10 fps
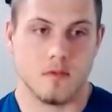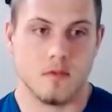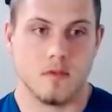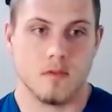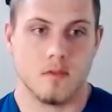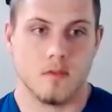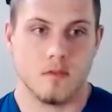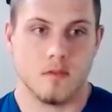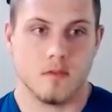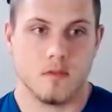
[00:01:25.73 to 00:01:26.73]

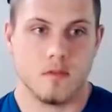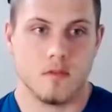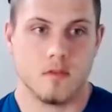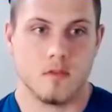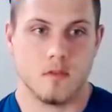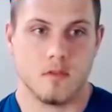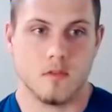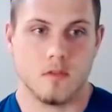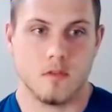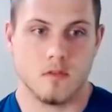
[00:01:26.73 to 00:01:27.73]

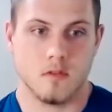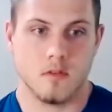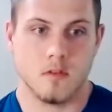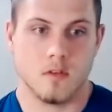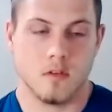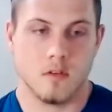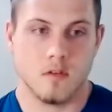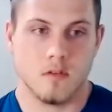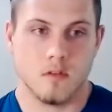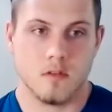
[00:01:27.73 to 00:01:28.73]

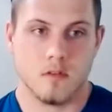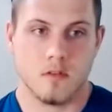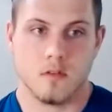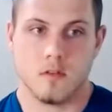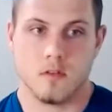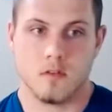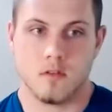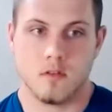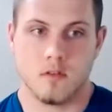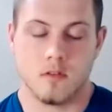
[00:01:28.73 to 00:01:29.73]

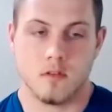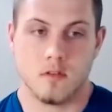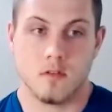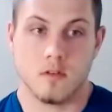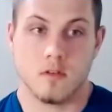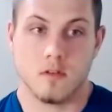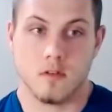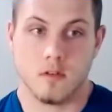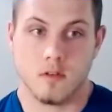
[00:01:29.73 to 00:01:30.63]
[no speech]